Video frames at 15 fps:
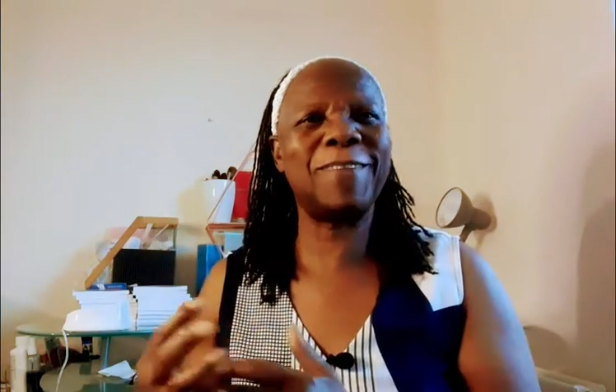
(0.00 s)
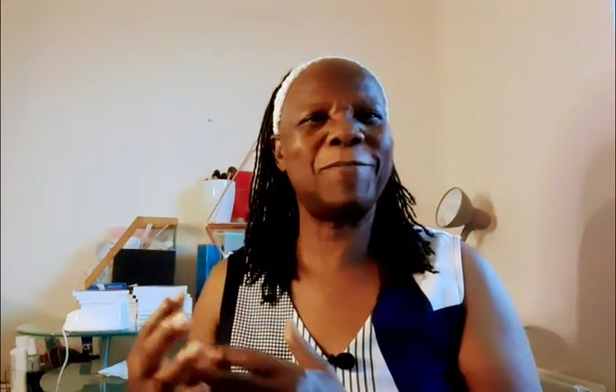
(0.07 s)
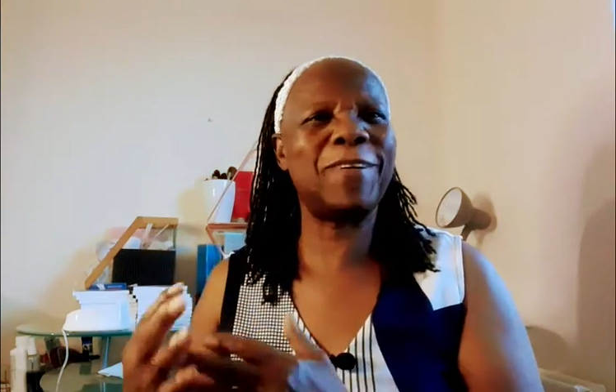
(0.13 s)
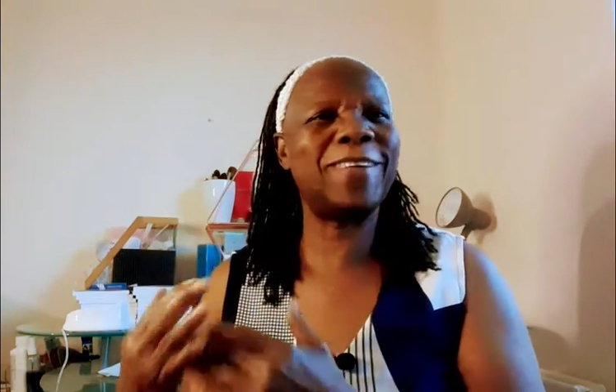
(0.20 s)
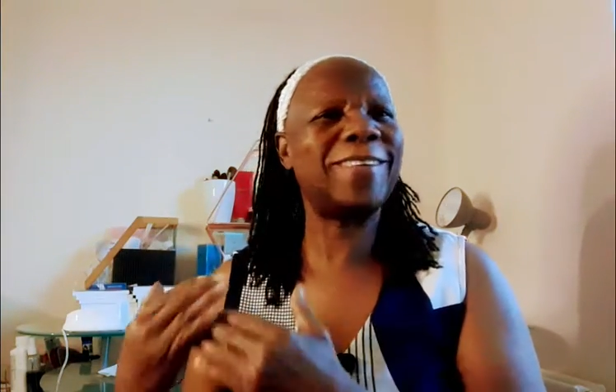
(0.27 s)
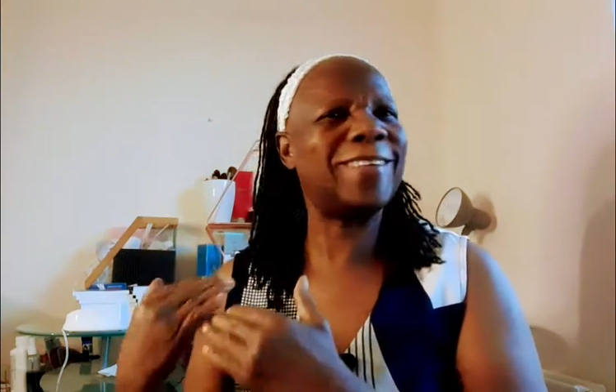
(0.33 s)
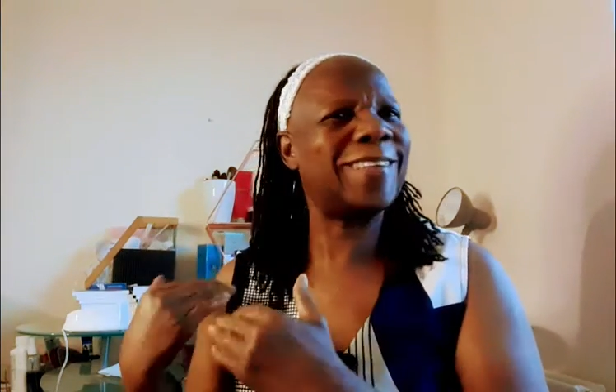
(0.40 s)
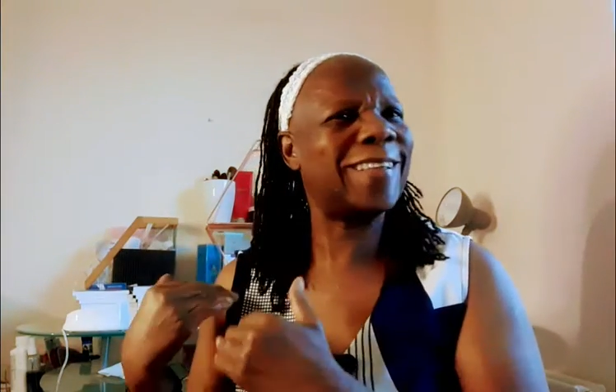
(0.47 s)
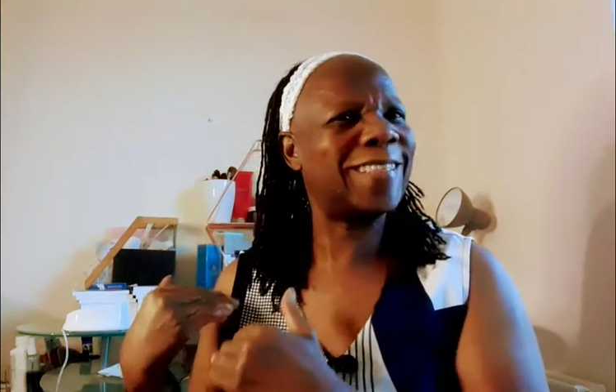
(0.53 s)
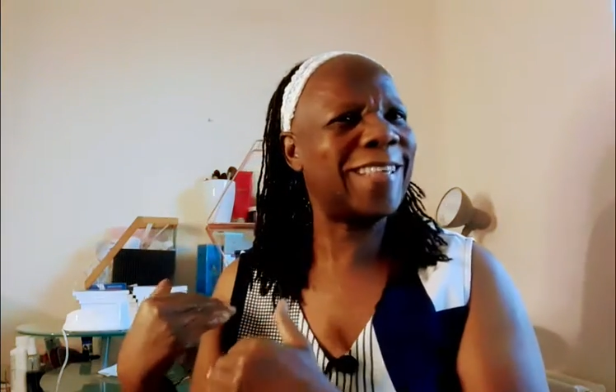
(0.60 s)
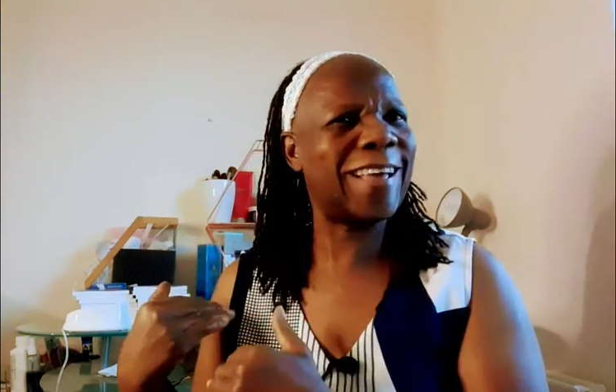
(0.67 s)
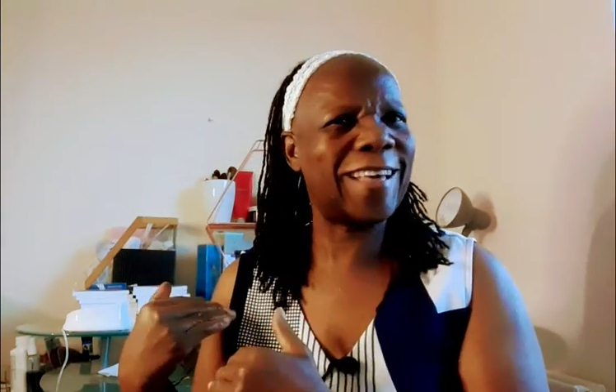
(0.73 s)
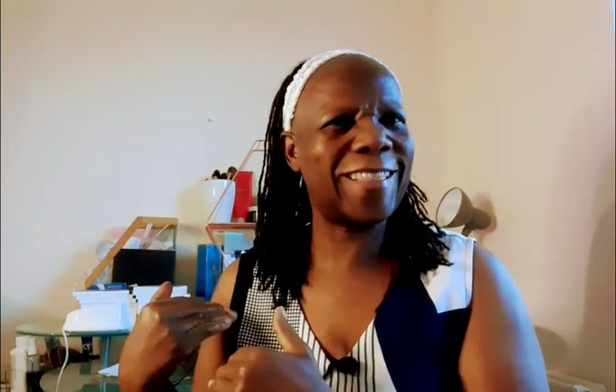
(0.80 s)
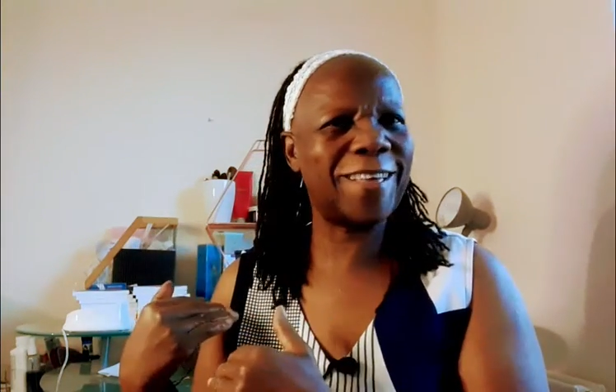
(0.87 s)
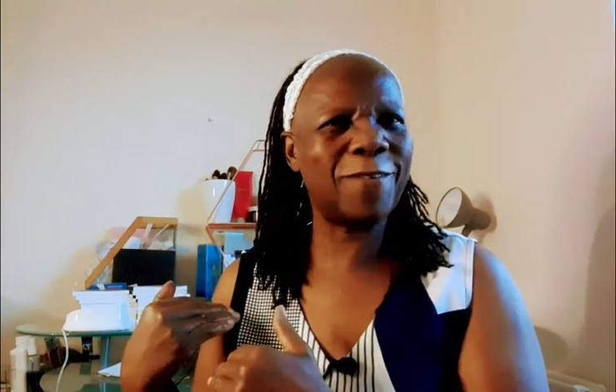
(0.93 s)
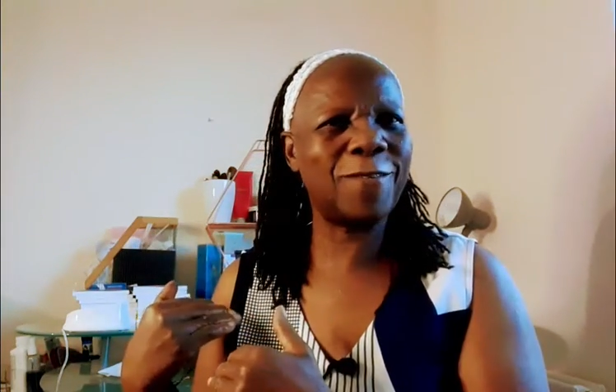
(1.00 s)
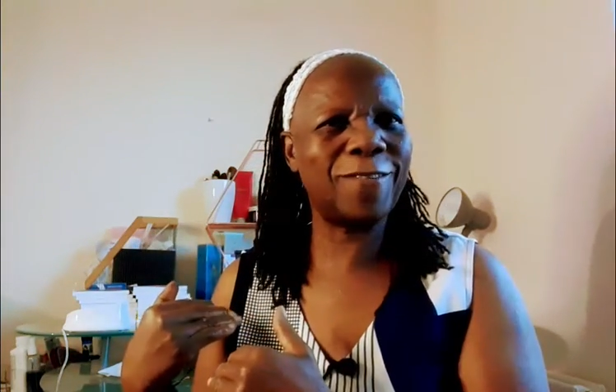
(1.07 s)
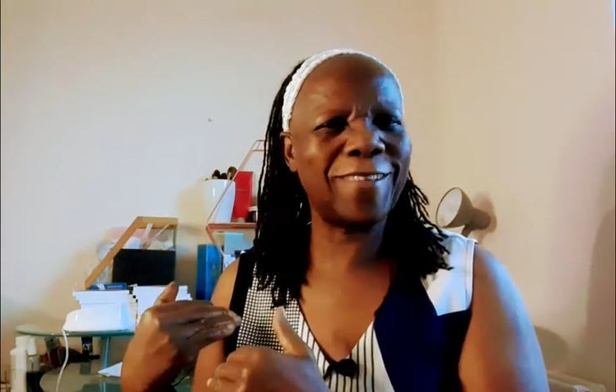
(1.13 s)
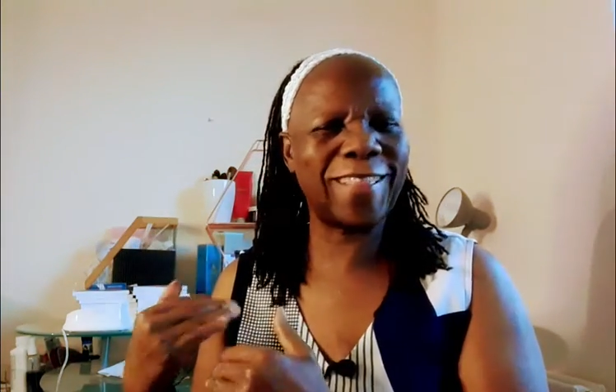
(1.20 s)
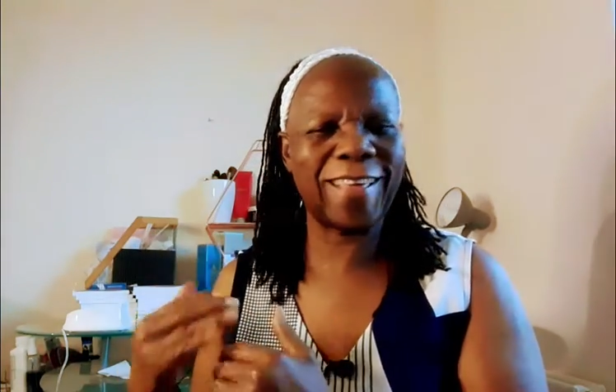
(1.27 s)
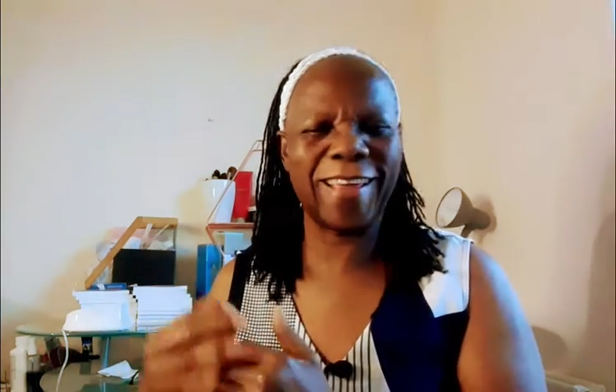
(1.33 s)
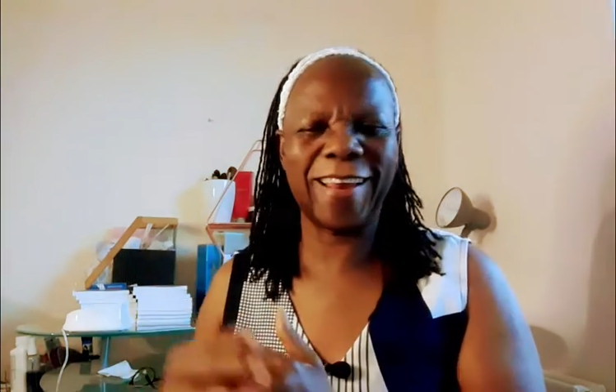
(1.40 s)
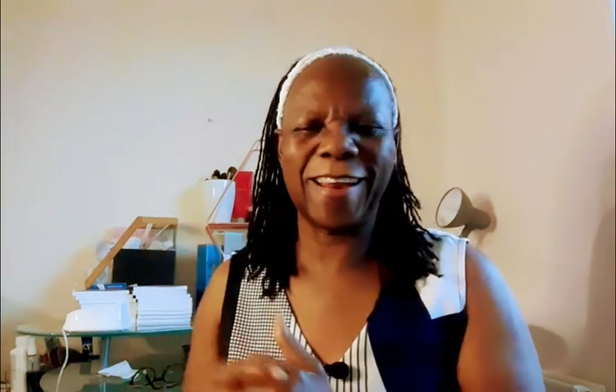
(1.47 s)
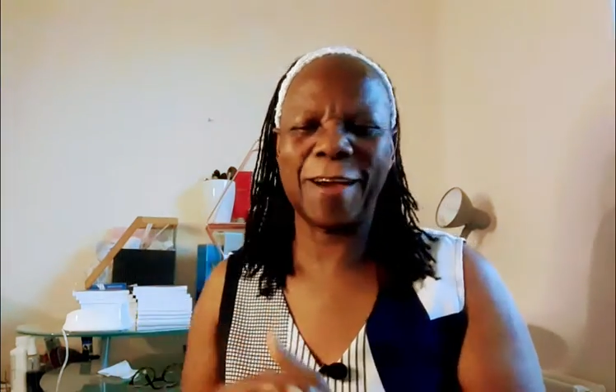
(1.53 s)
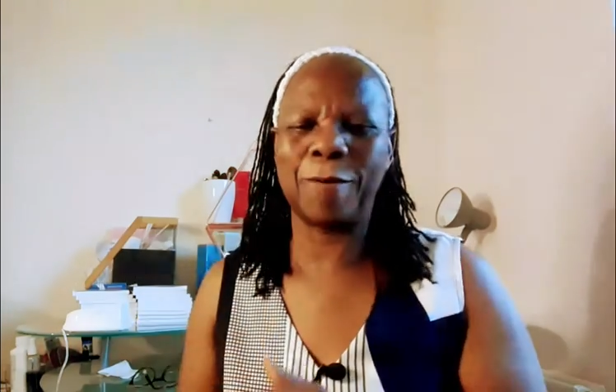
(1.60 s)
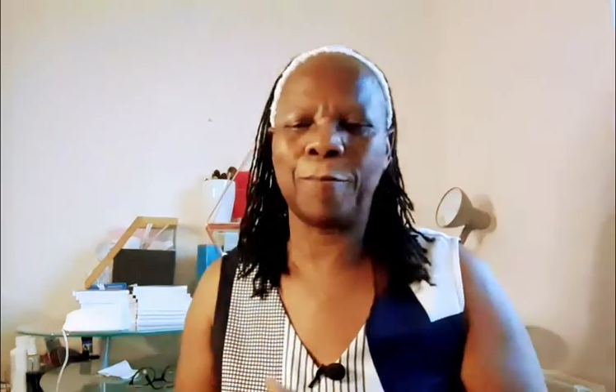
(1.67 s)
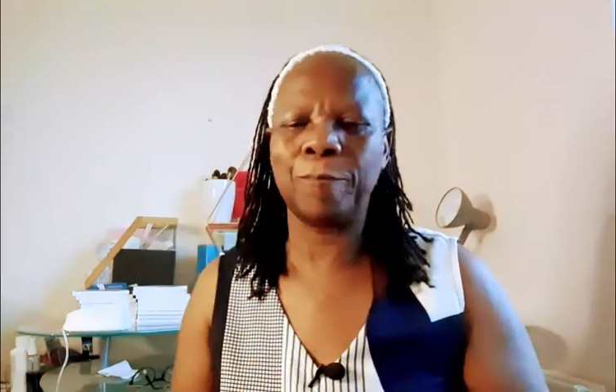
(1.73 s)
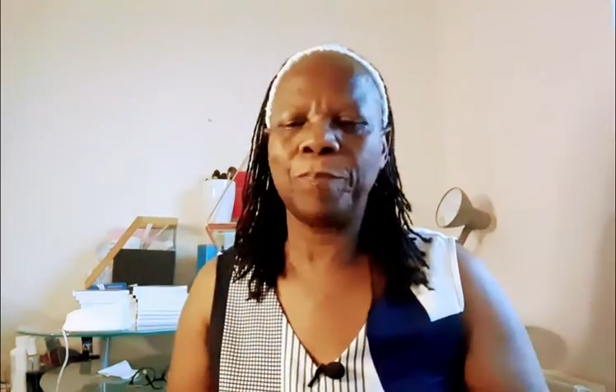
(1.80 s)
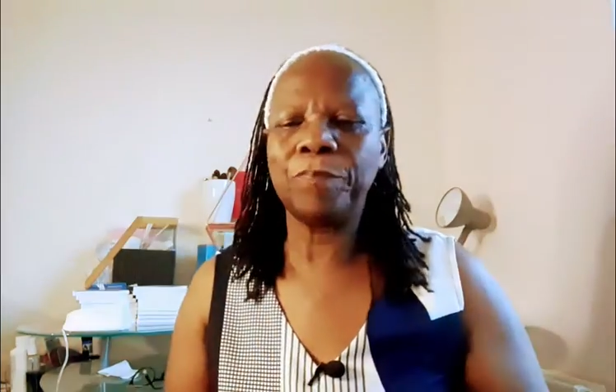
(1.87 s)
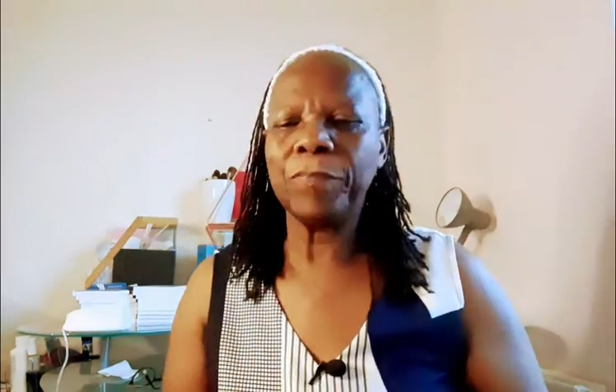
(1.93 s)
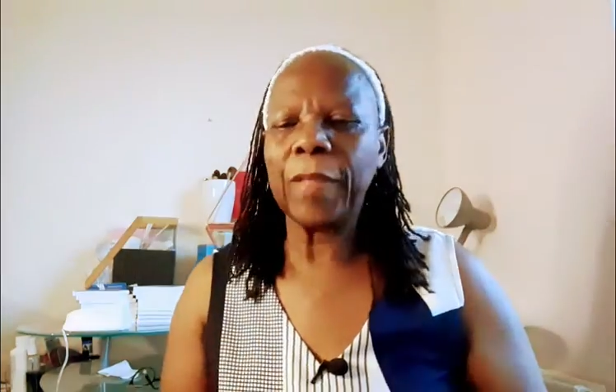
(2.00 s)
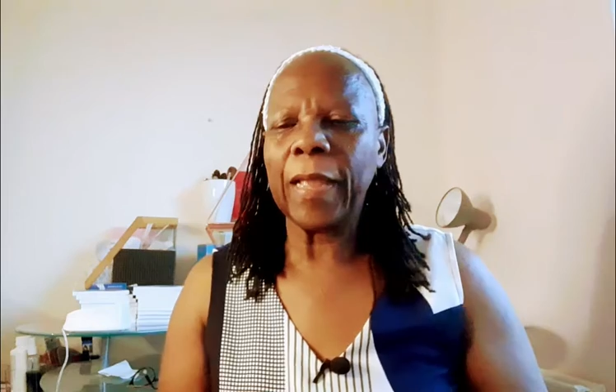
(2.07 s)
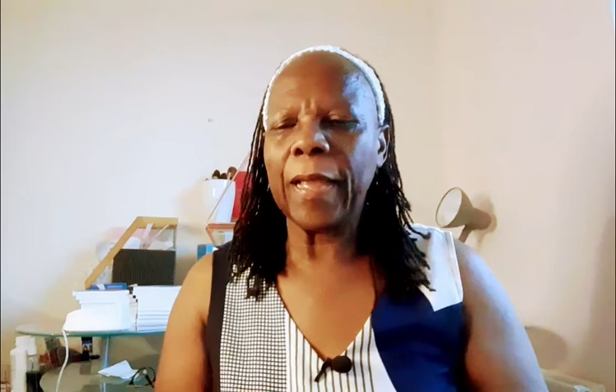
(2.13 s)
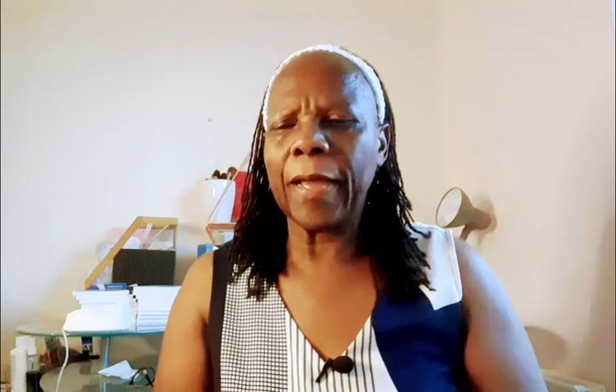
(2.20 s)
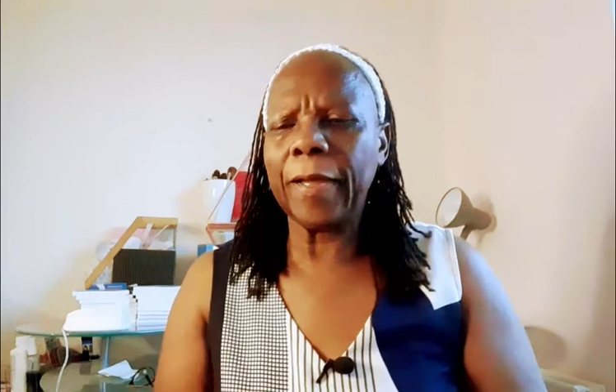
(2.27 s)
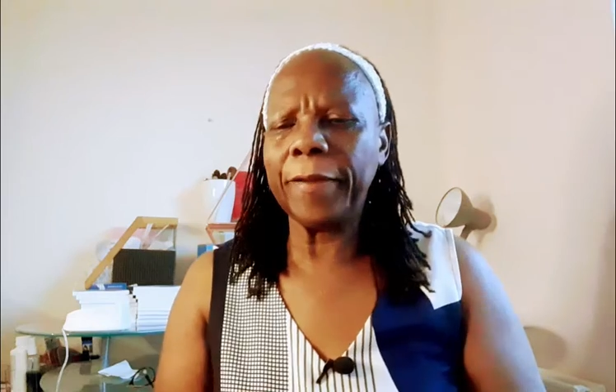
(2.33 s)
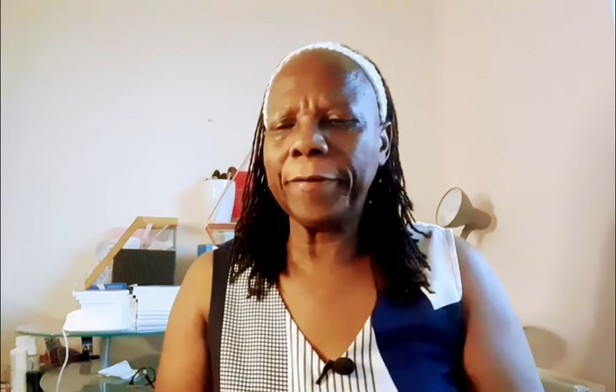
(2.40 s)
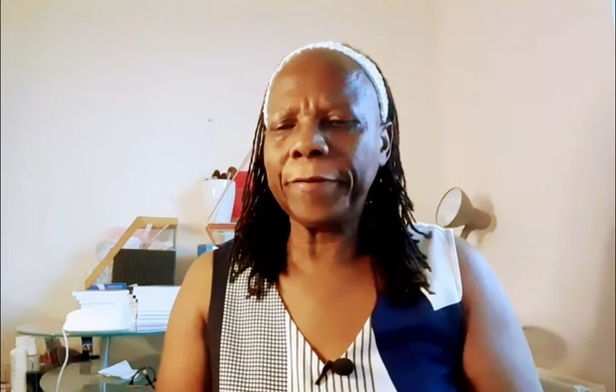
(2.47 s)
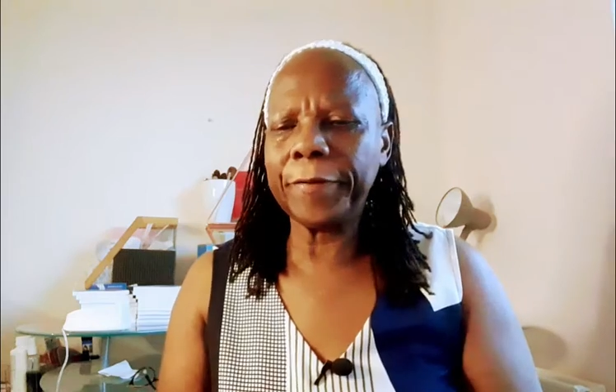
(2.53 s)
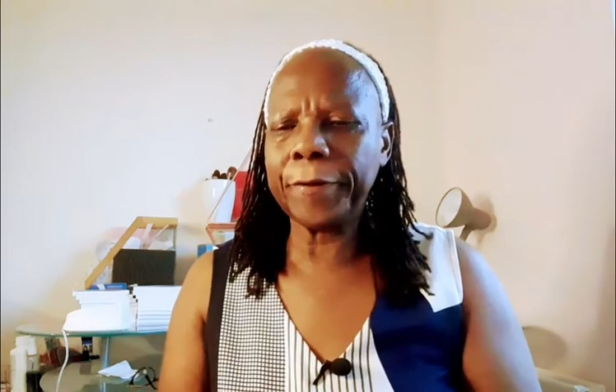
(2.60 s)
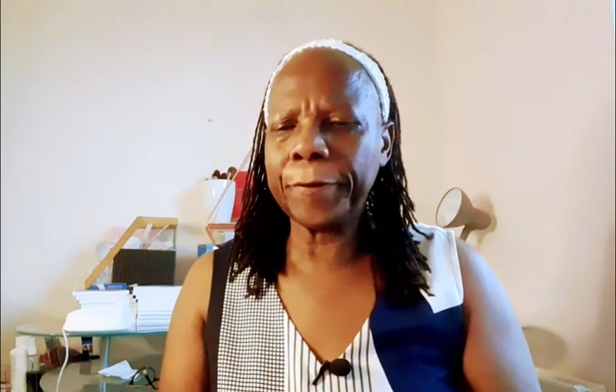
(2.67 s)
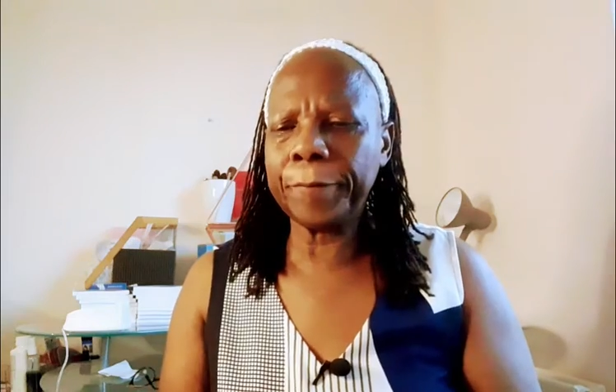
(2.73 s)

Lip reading: but they are all there now. And